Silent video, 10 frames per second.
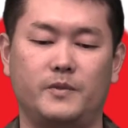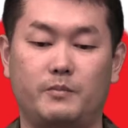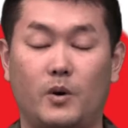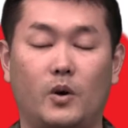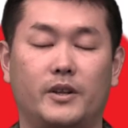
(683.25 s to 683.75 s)

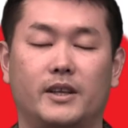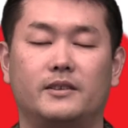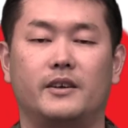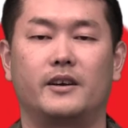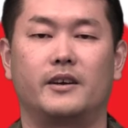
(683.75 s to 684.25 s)
deployed that
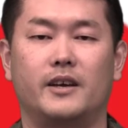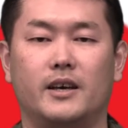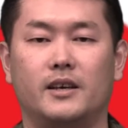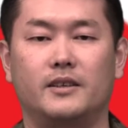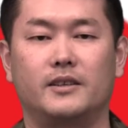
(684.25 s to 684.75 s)

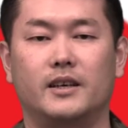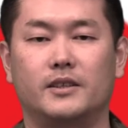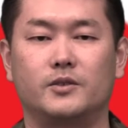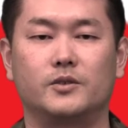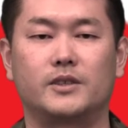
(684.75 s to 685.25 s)
area in
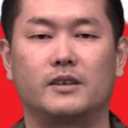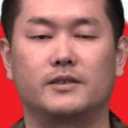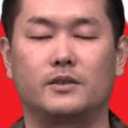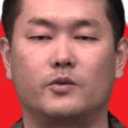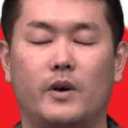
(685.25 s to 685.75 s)
uh,
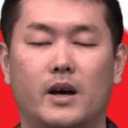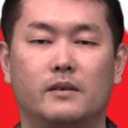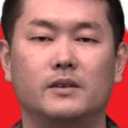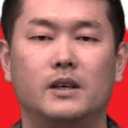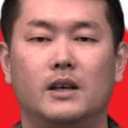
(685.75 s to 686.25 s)

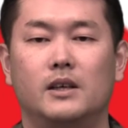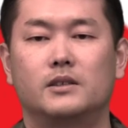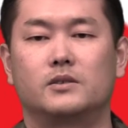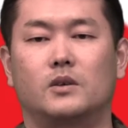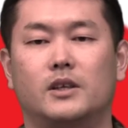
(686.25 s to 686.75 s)
2012.
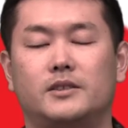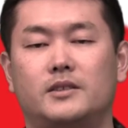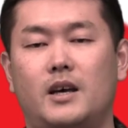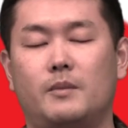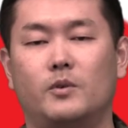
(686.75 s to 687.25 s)
So at the
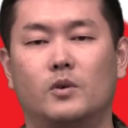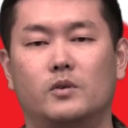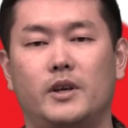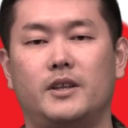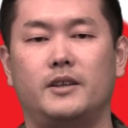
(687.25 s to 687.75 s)
time,
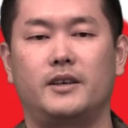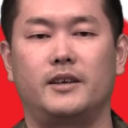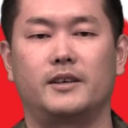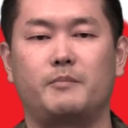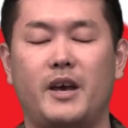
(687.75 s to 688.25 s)
already
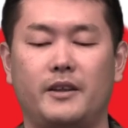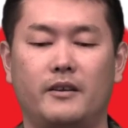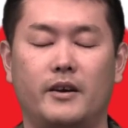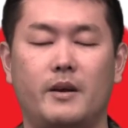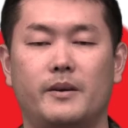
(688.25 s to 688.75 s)
the uh, many
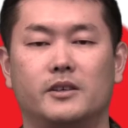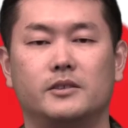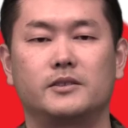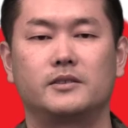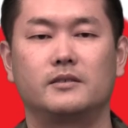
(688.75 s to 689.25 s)

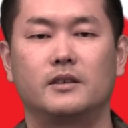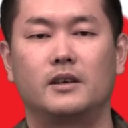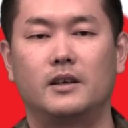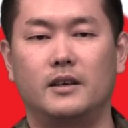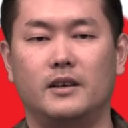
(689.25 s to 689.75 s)
rebels
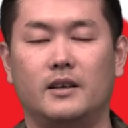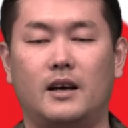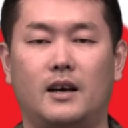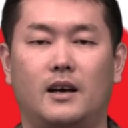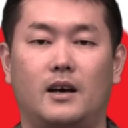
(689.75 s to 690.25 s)

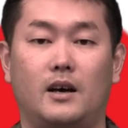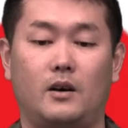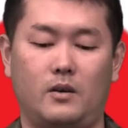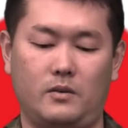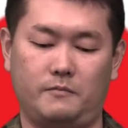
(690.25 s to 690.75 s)

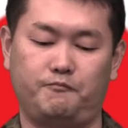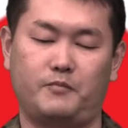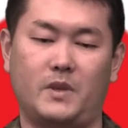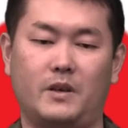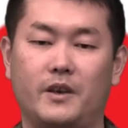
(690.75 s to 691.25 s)
uh,
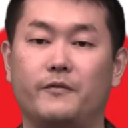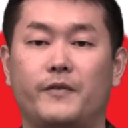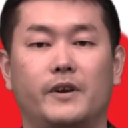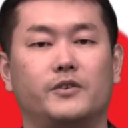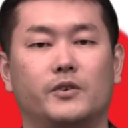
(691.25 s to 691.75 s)

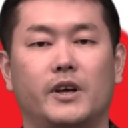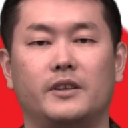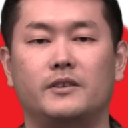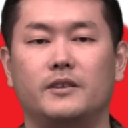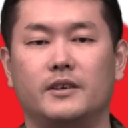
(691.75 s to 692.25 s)

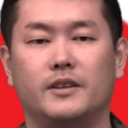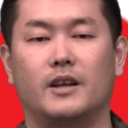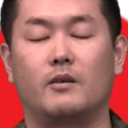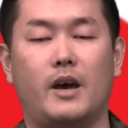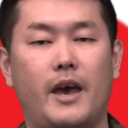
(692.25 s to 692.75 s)
infiltrate
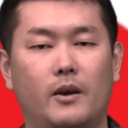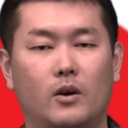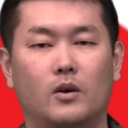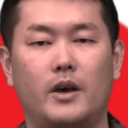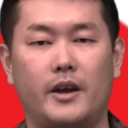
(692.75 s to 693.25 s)
in our
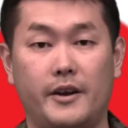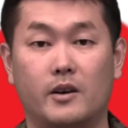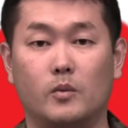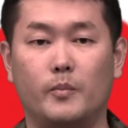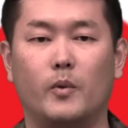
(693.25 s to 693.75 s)
AO
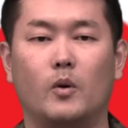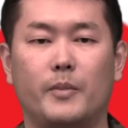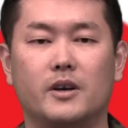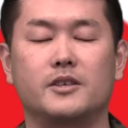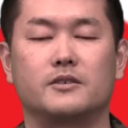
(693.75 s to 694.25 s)
area
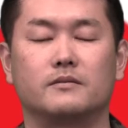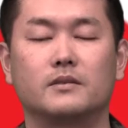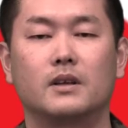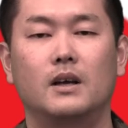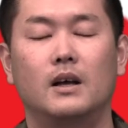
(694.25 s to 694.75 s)
operation.